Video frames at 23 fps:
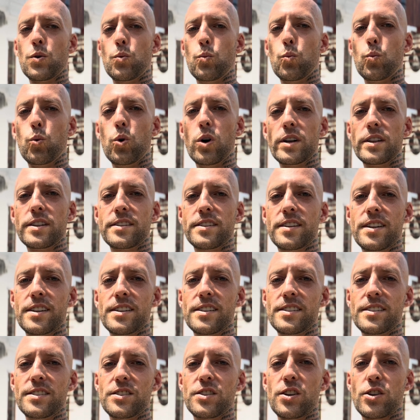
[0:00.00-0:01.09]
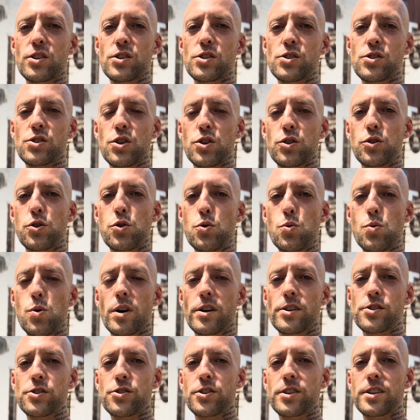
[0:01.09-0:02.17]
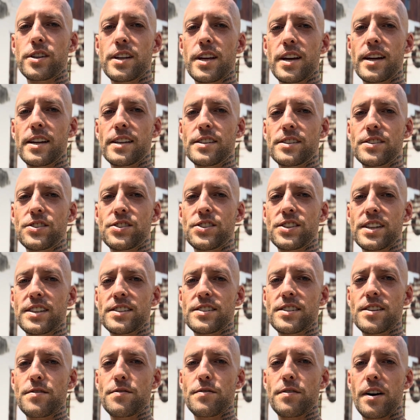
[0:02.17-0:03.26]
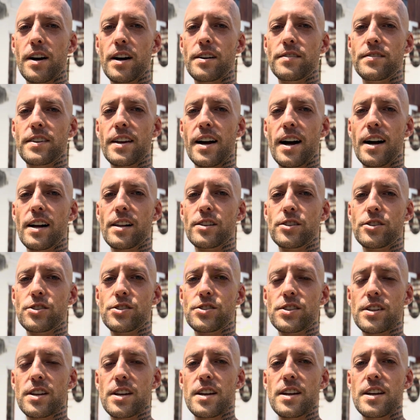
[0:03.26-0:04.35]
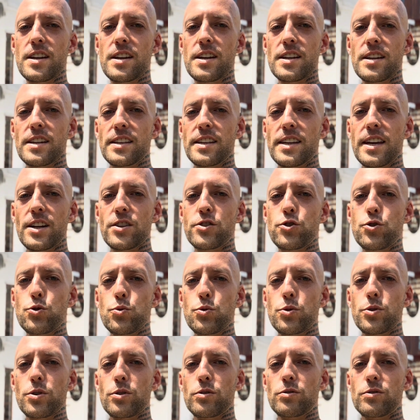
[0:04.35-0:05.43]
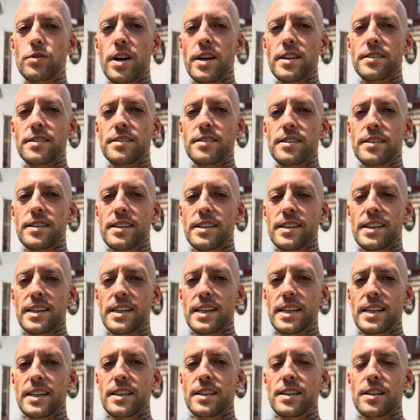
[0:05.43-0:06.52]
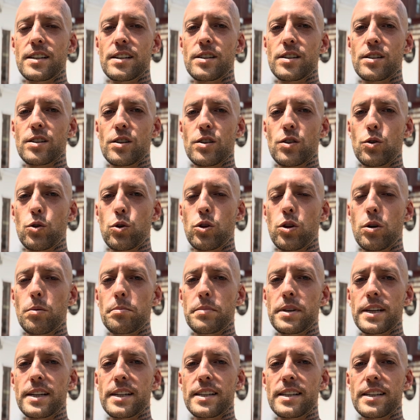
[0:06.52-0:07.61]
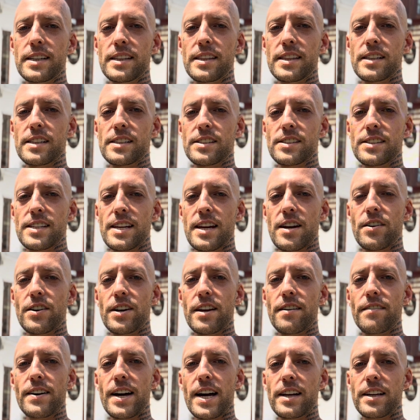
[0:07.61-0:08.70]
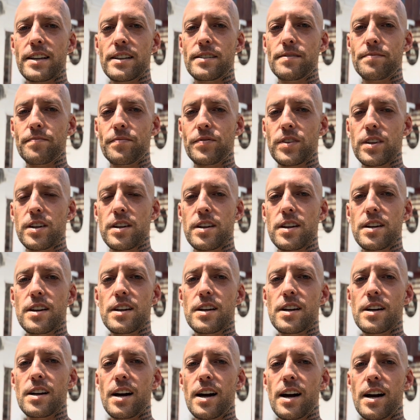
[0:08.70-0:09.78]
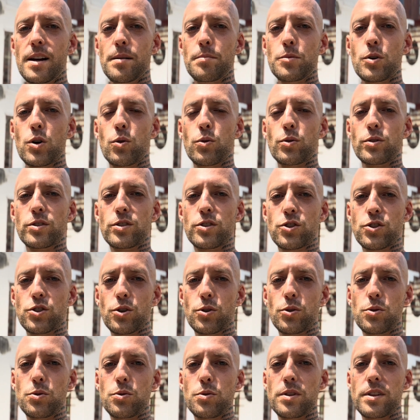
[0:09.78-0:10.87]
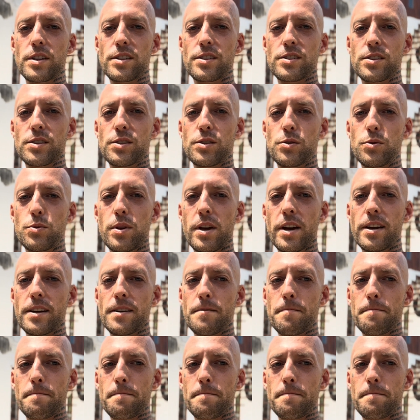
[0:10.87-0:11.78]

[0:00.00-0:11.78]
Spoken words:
What does $265 get you to rent in Colombia in the Sierra Nevada? I am going to show you this today.